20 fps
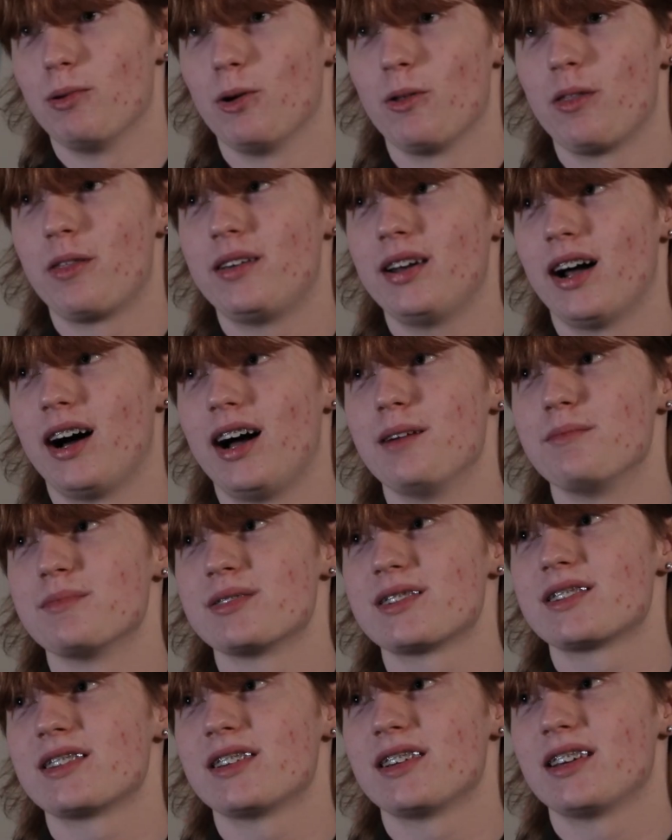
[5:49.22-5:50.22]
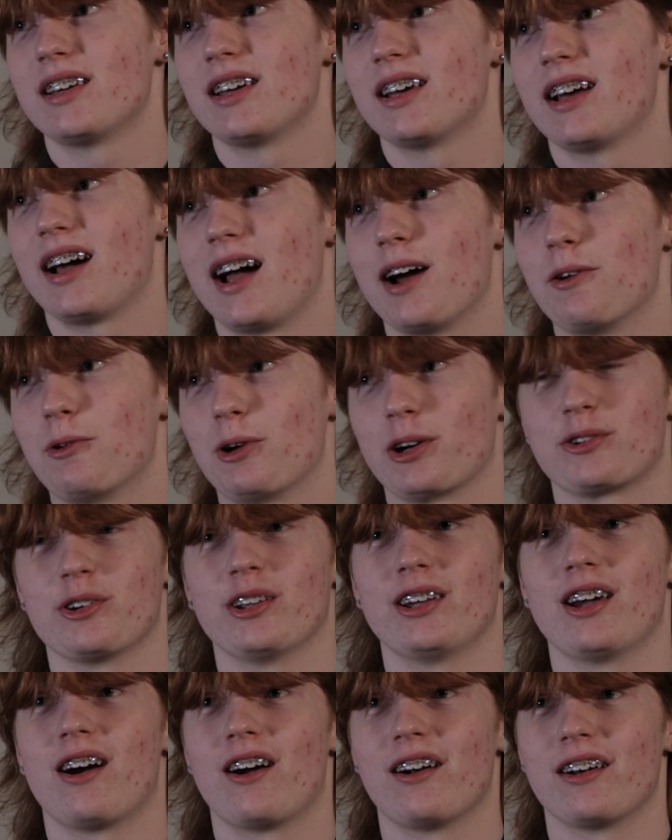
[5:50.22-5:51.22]
both times I worked
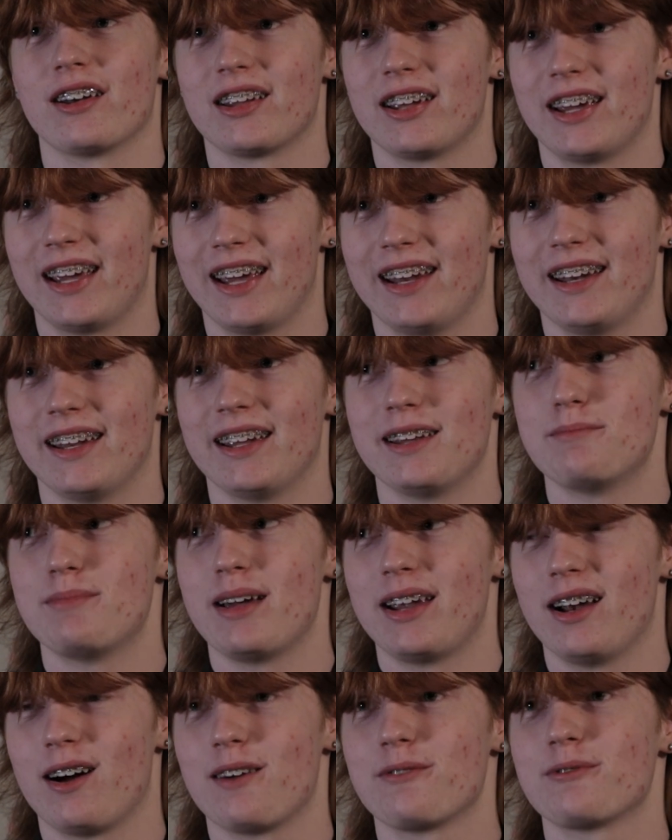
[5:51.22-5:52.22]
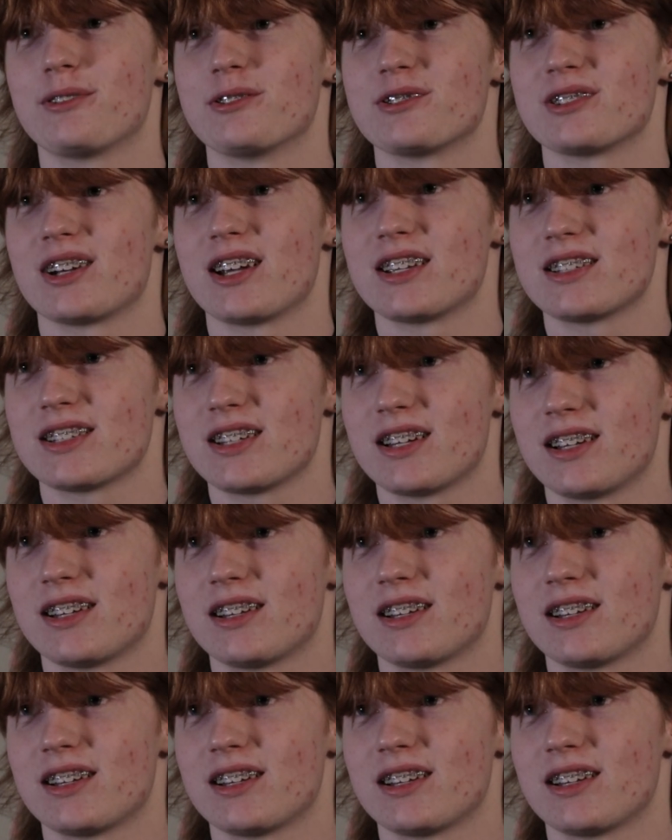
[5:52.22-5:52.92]
really hard and it paid off. It was nice.